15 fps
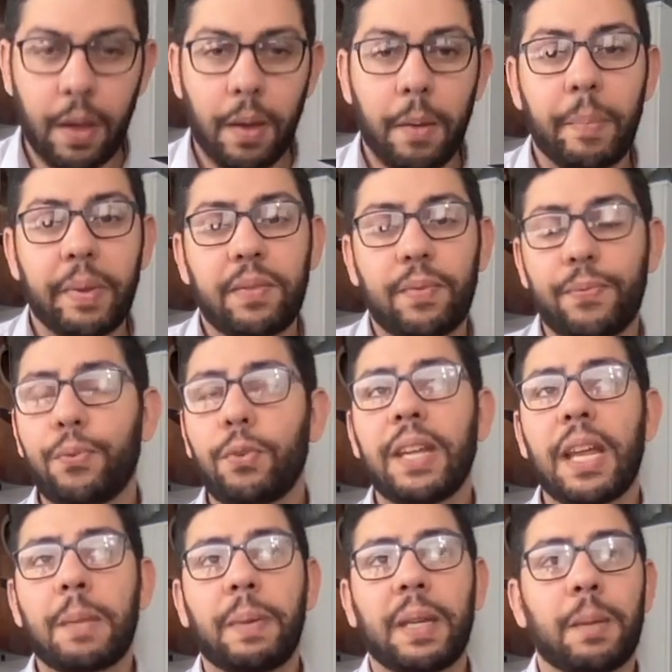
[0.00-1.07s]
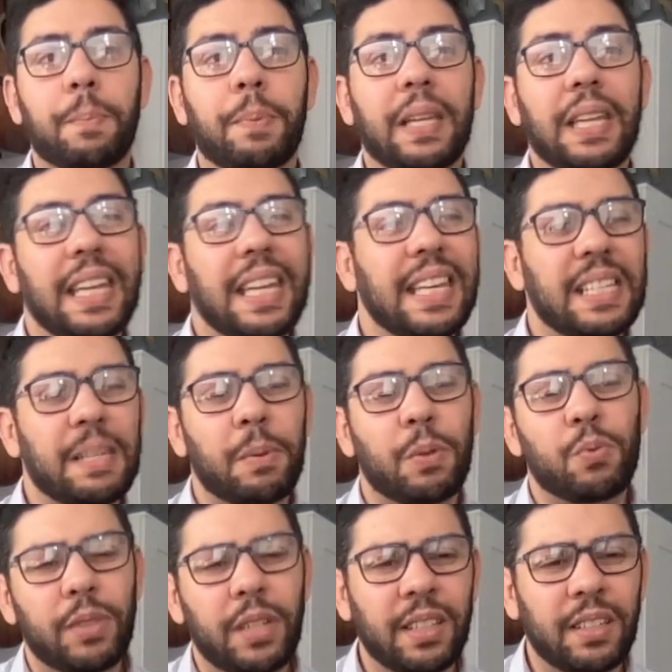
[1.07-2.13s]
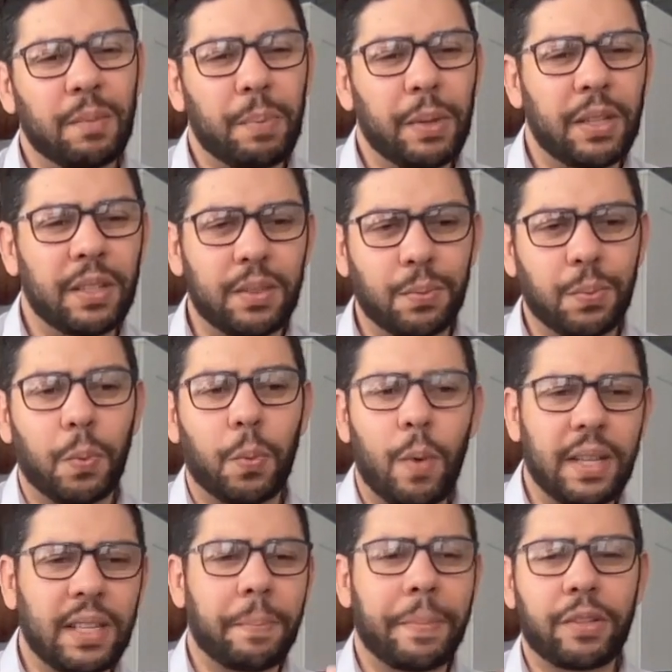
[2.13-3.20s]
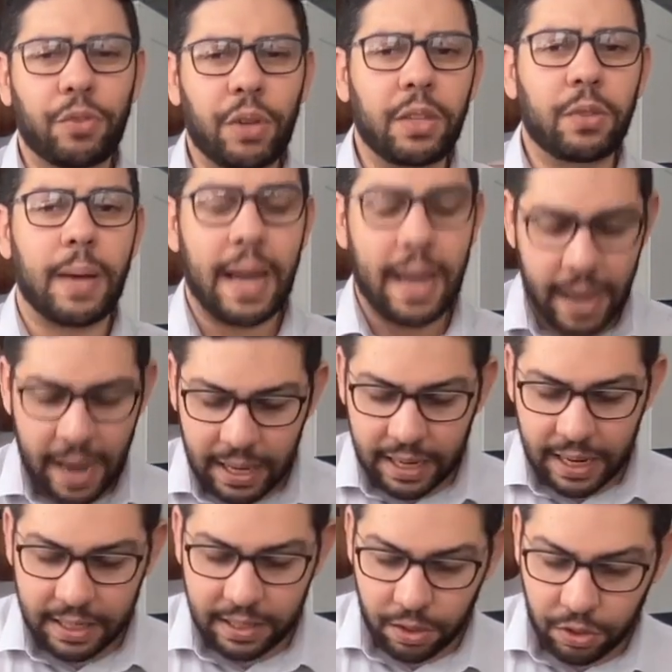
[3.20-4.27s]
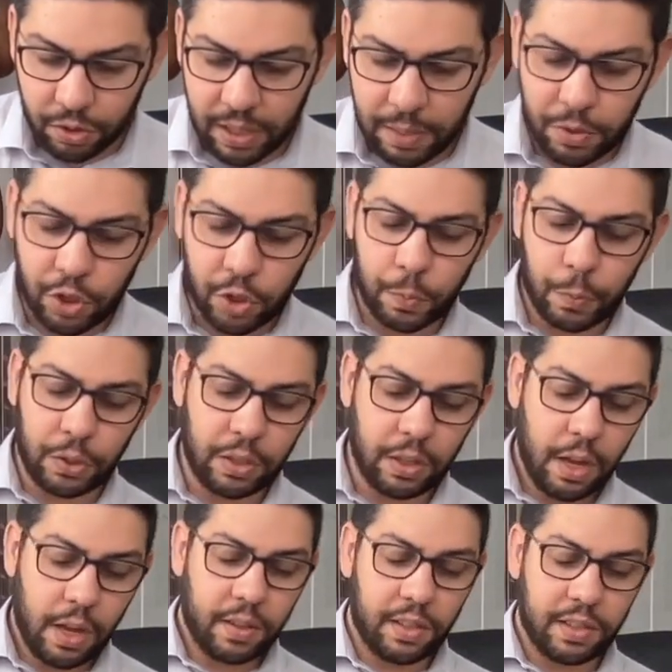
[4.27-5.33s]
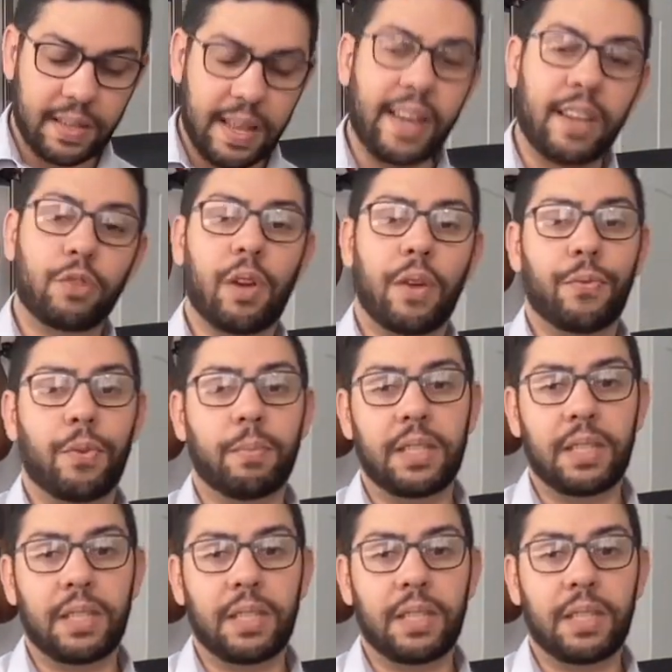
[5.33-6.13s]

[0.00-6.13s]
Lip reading: But full neck pickup clean is a bit redundant because what am I trying to highlight here? So let me just put this Diana drive from the